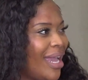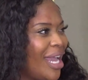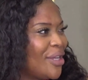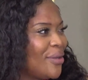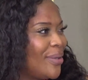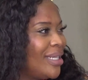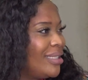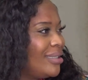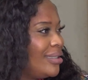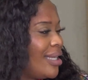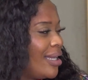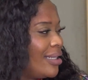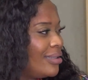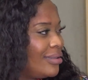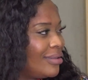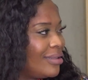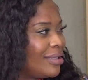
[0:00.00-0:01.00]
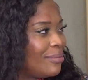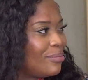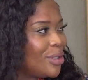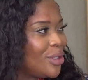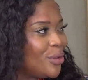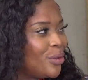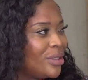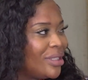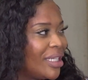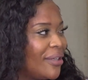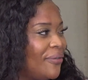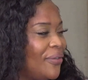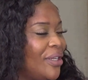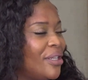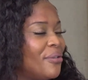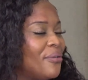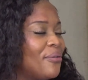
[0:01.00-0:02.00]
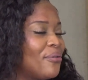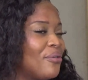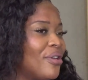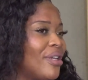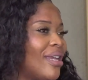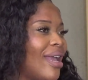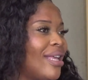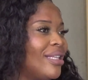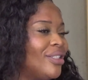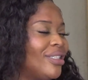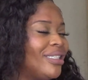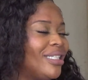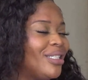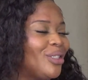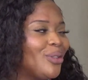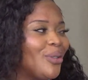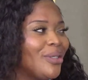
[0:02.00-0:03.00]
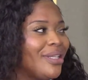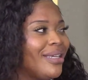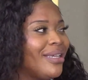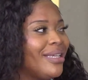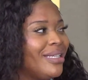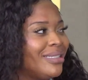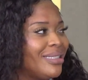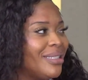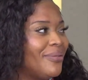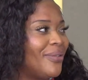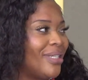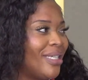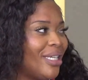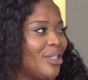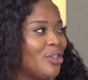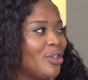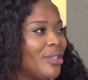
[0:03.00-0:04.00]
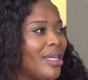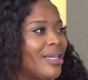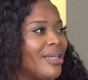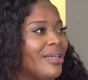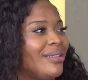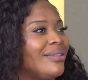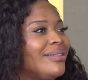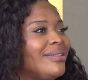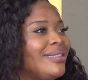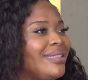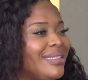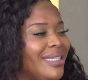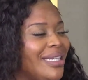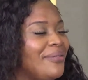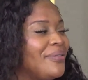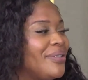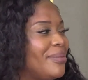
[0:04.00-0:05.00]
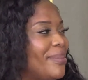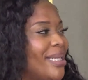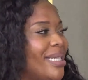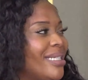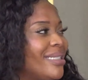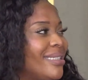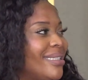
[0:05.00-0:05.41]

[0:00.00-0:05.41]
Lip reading: Anyone let's dance to the music, feel free, and just enjoy the Easter vacation in a safe space.